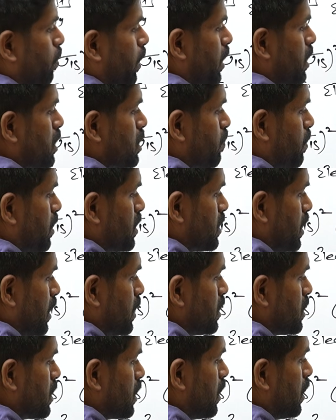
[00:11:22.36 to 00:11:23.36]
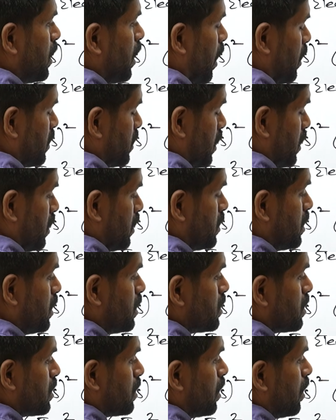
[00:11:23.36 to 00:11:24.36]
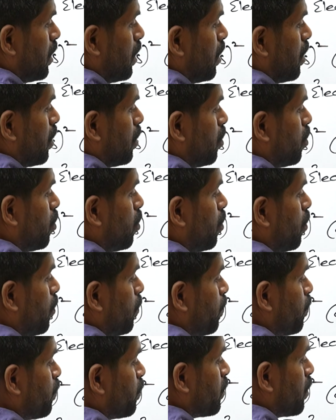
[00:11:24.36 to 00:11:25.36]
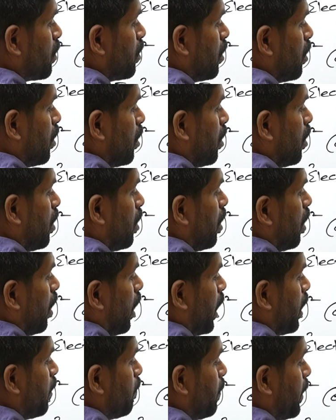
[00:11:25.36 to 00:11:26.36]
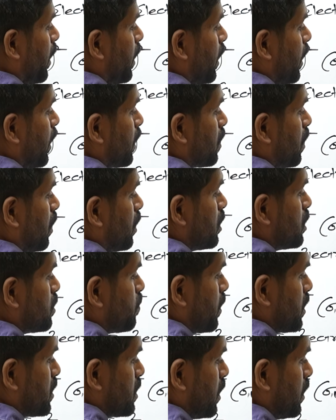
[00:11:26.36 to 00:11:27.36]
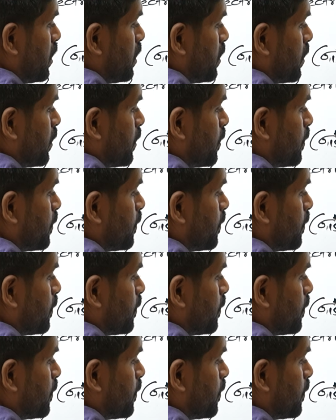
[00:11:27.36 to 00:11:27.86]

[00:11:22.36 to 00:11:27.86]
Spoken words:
pair is present, since no unpaired electron is present,